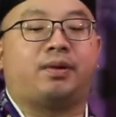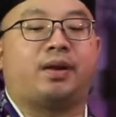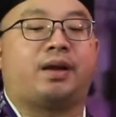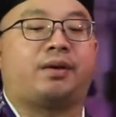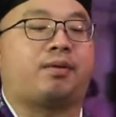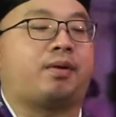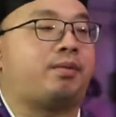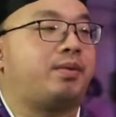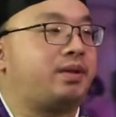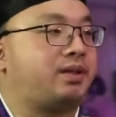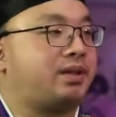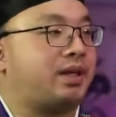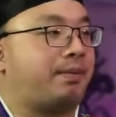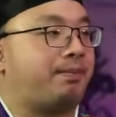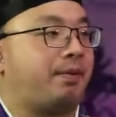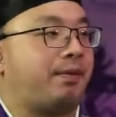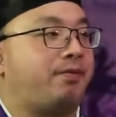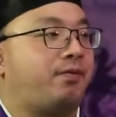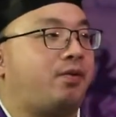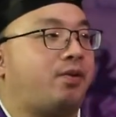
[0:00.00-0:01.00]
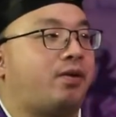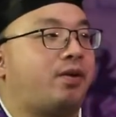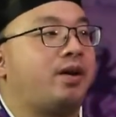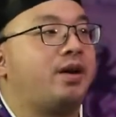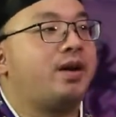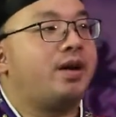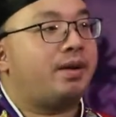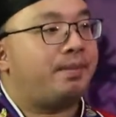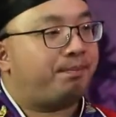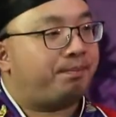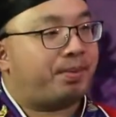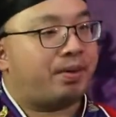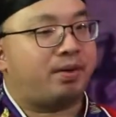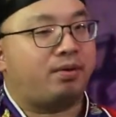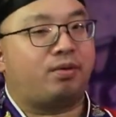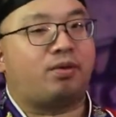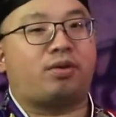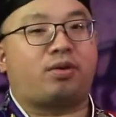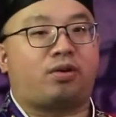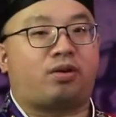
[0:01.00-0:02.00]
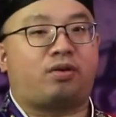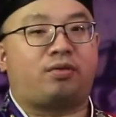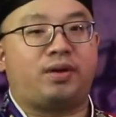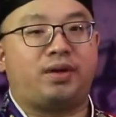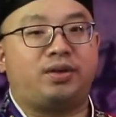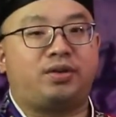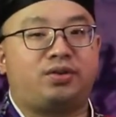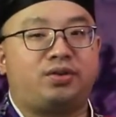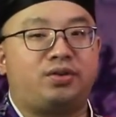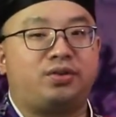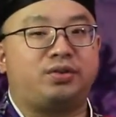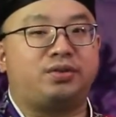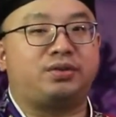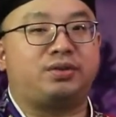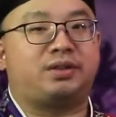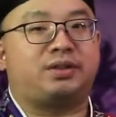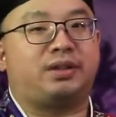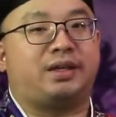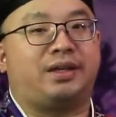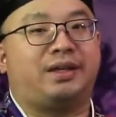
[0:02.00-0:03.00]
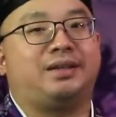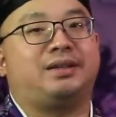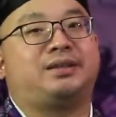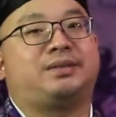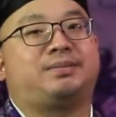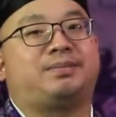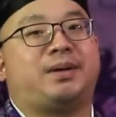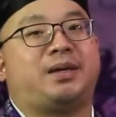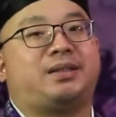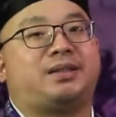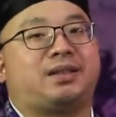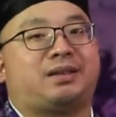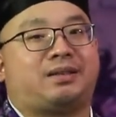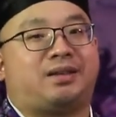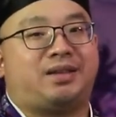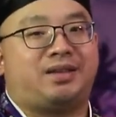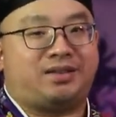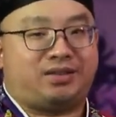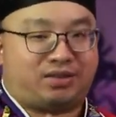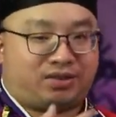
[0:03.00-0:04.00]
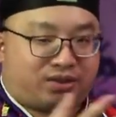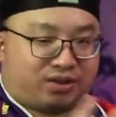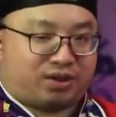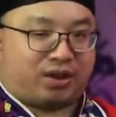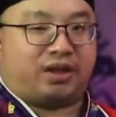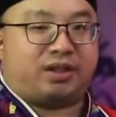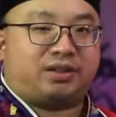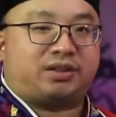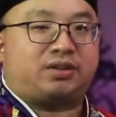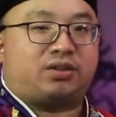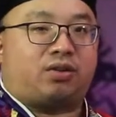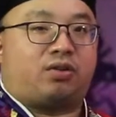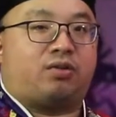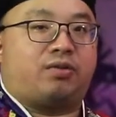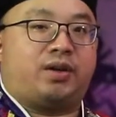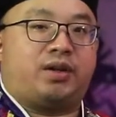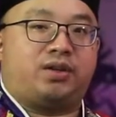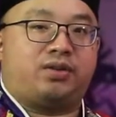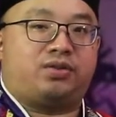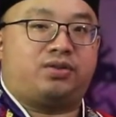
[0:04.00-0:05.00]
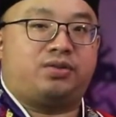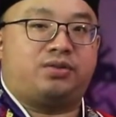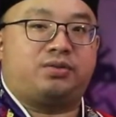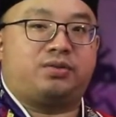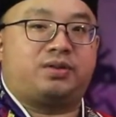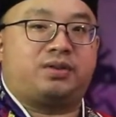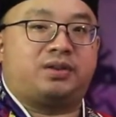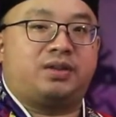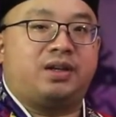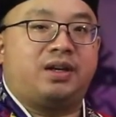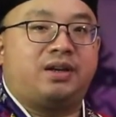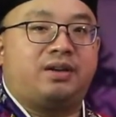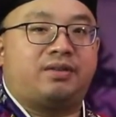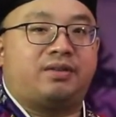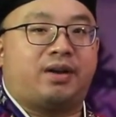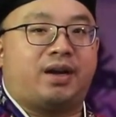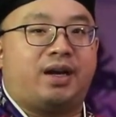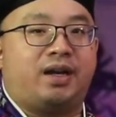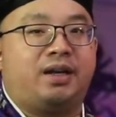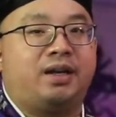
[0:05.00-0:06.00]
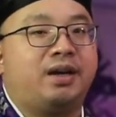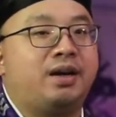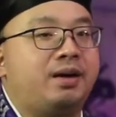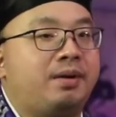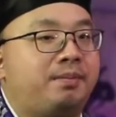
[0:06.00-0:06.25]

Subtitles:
Like what we said before, pure orange juice is basically just orange juice, right?